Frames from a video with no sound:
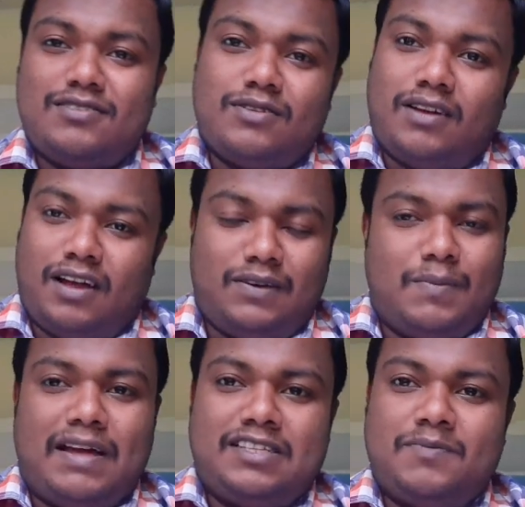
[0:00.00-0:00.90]
So, our
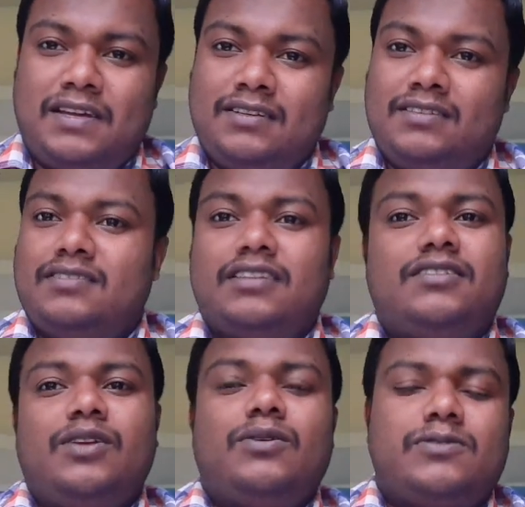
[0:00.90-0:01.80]
batsmen, they
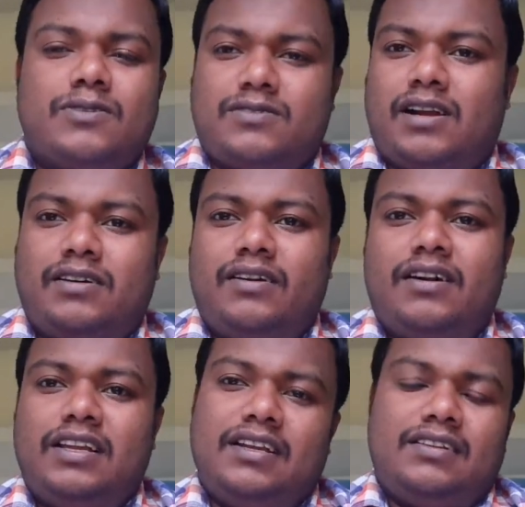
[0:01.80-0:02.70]
three also started
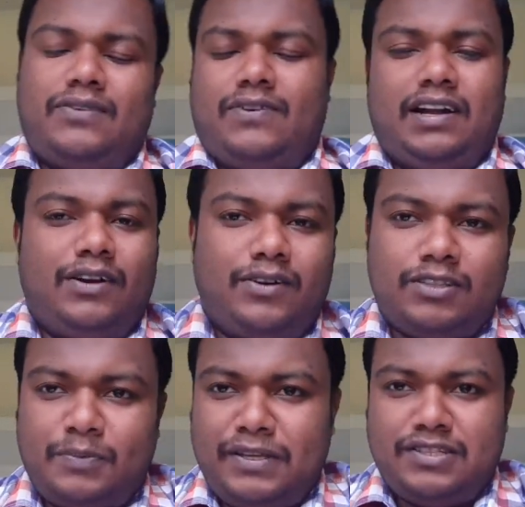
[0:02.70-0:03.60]
running and they fell down
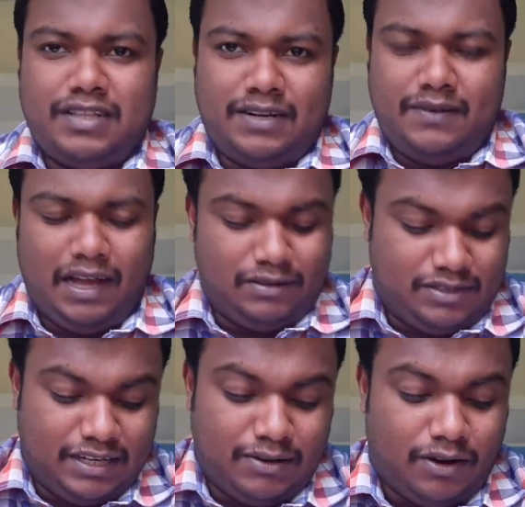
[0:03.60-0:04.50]
on the pitch, that we have
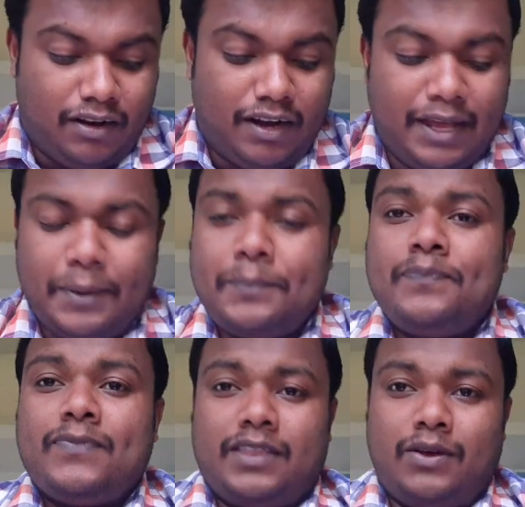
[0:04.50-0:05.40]
seen already.
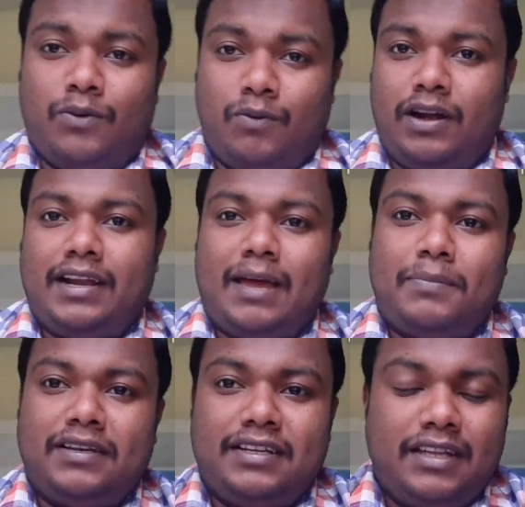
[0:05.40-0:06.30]
Now, what
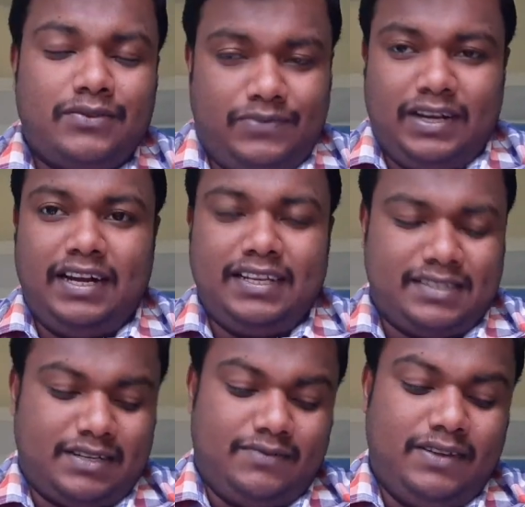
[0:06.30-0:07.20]
happened in the fielding
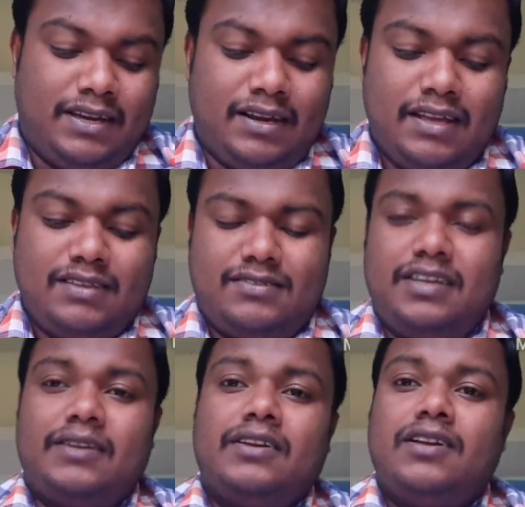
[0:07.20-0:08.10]
side, we are
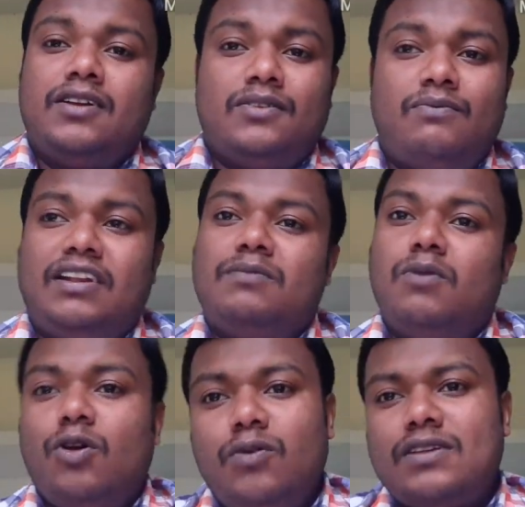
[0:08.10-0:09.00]
seeing. When the
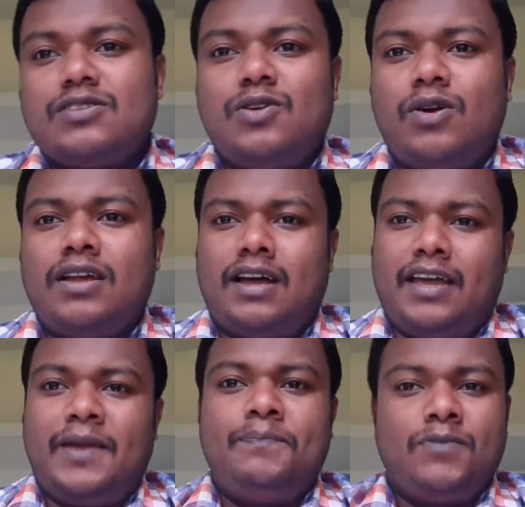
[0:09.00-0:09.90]
ball was going
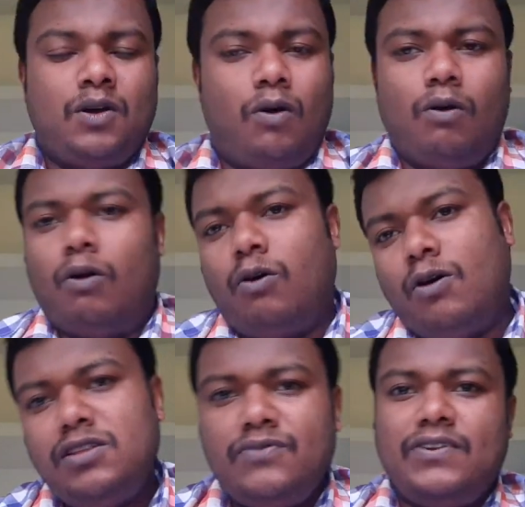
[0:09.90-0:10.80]
high,
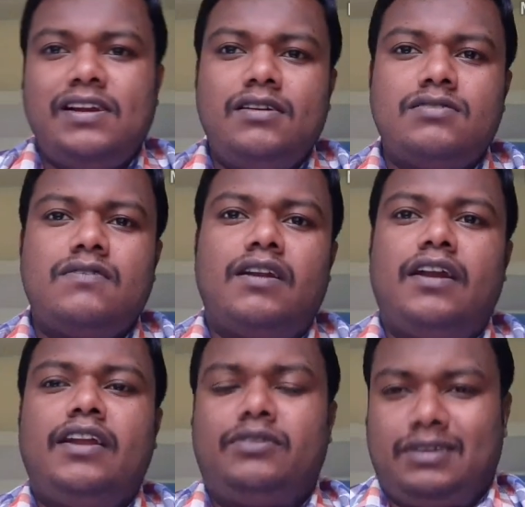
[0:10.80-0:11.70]
all the fielders were
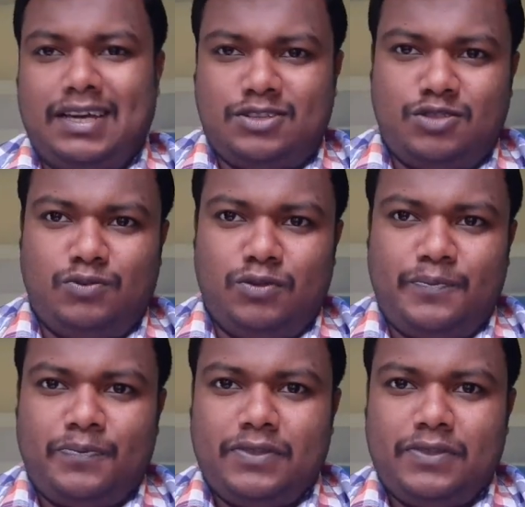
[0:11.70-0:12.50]
running to catch the ball.